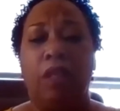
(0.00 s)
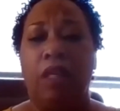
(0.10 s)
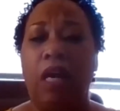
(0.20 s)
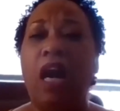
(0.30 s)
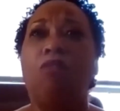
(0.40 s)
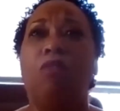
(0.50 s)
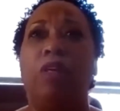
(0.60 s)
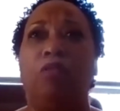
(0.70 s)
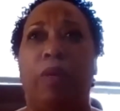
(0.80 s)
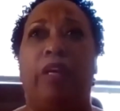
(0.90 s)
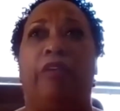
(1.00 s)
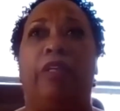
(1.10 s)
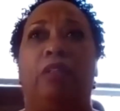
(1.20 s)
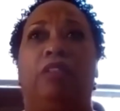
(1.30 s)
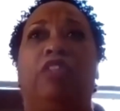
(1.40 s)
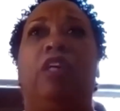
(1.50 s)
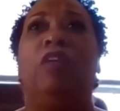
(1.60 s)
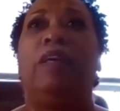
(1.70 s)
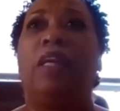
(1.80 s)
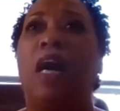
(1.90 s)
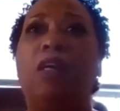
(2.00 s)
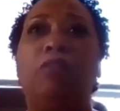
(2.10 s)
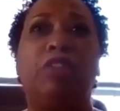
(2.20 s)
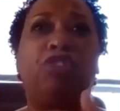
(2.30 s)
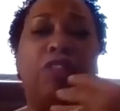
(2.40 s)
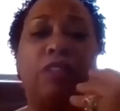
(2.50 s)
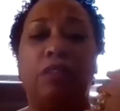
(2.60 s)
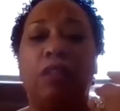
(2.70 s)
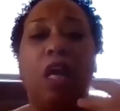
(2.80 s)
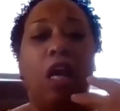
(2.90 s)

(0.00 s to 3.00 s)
and I want to wear it, you know. And I was just